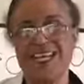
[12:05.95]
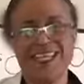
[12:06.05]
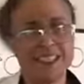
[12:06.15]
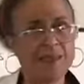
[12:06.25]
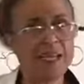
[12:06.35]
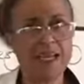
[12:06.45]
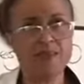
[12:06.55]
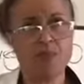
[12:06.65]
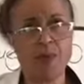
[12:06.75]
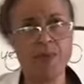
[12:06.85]
Sometimes
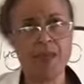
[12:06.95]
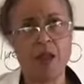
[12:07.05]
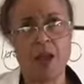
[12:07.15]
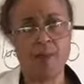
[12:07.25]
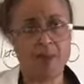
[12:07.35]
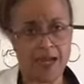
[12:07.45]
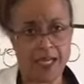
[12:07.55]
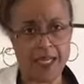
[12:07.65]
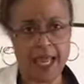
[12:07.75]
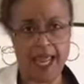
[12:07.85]
women are
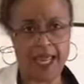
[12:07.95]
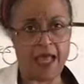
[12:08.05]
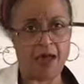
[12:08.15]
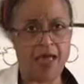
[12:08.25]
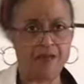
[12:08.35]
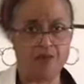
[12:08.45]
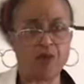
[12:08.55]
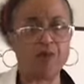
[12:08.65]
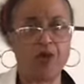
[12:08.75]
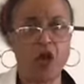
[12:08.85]
pregnant and they'll have
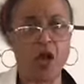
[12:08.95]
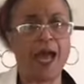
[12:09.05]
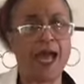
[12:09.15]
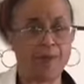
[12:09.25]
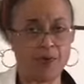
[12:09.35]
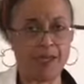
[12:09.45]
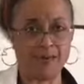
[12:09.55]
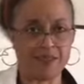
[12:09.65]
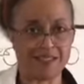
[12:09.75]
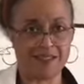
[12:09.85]
what we call
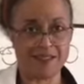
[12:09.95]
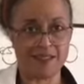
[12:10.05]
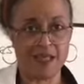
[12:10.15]
hyperemesis.